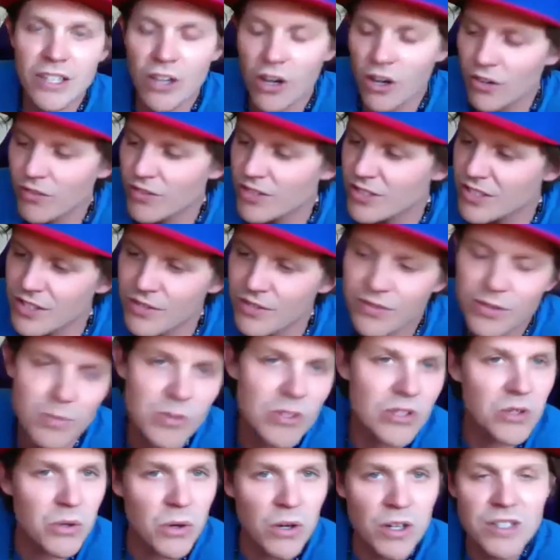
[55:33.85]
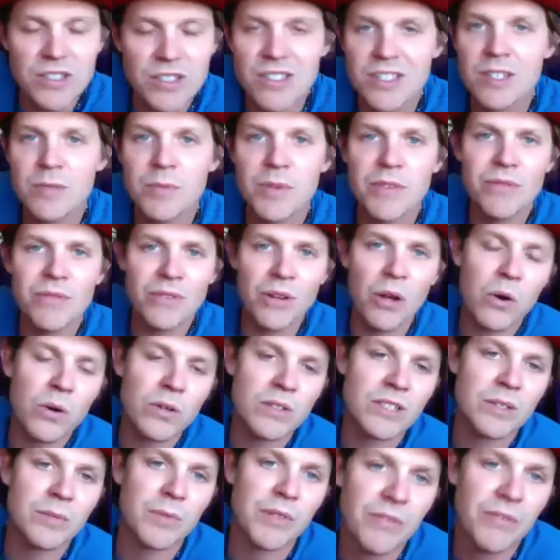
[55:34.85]
Obviously from source, it's going to be flow,
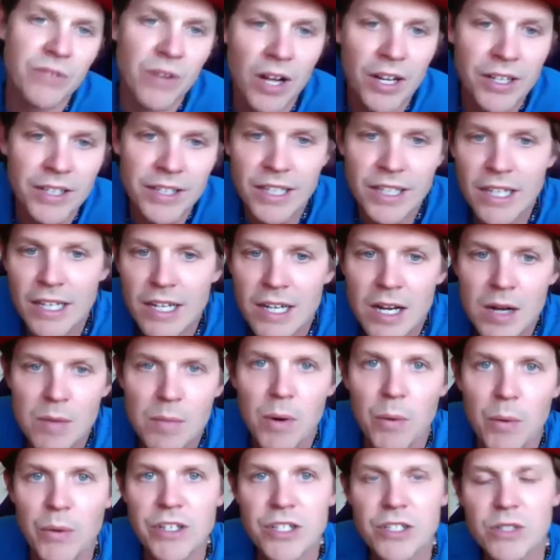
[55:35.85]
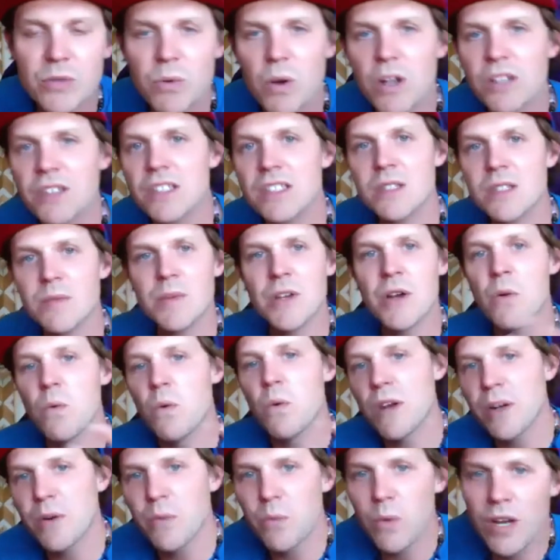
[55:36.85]
it's going to be fun, but we just want this to be a
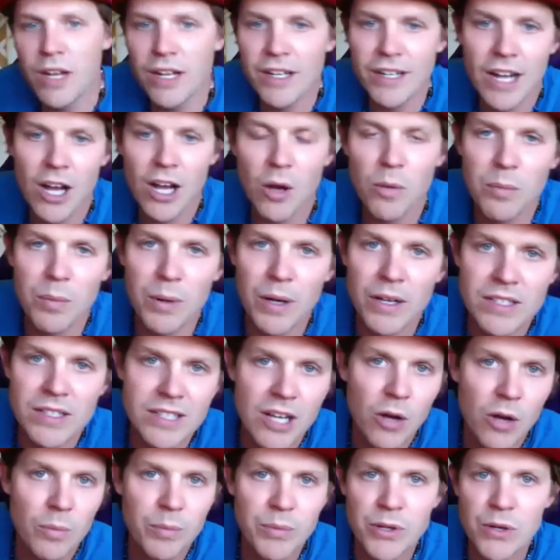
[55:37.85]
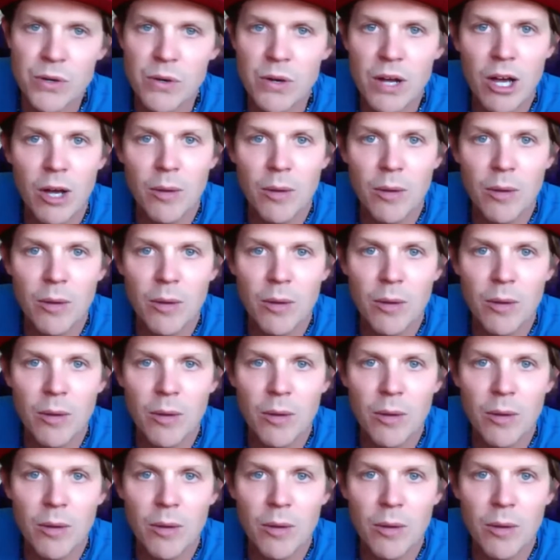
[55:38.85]
win-win, help us help you